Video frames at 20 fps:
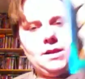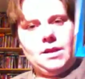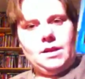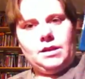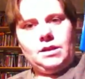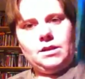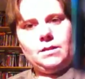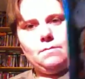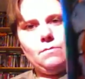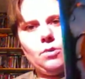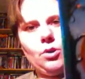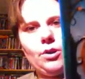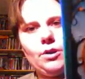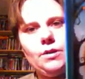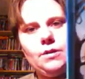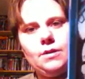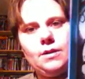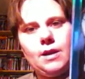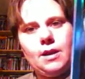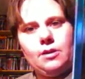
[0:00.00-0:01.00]
by like Tim
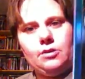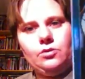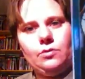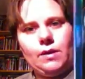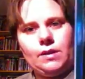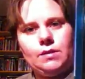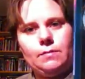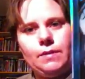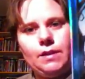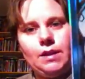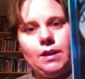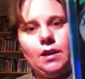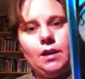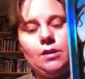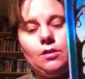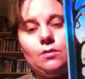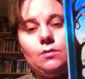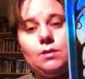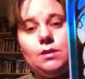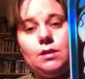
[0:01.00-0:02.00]
Burton and directed by the
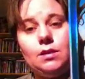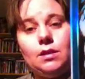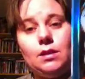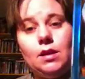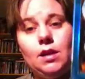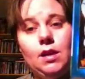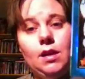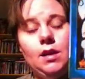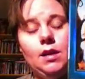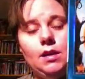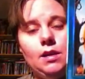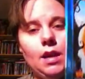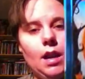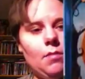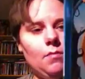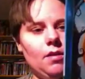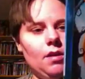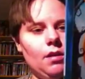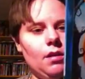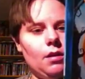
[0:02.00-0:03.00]
guy who did
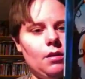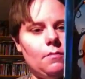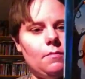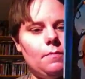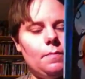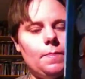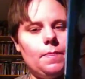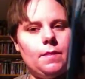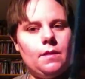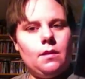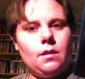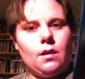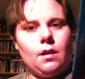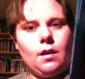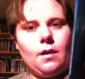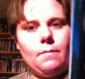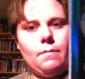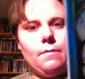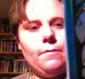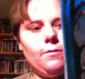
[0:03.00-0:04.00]
Nightmare
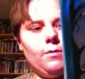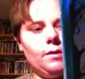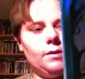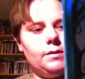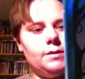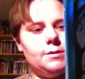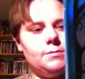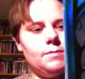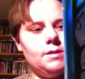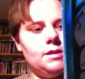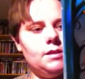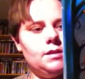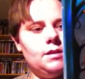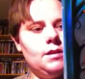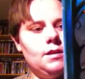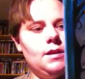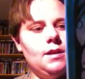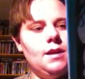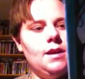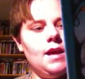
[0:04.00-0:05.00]
Before Christmas.
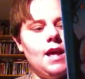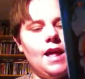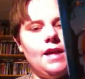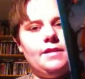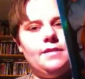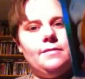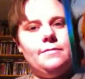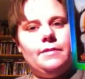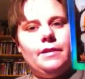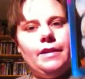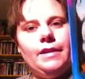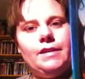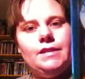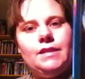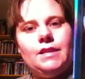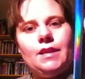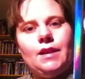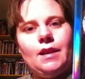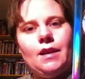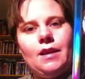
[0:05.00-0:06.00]
And I didn't
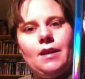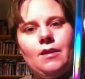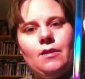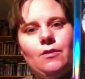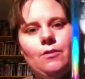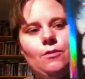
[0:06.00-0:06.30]
realize the guy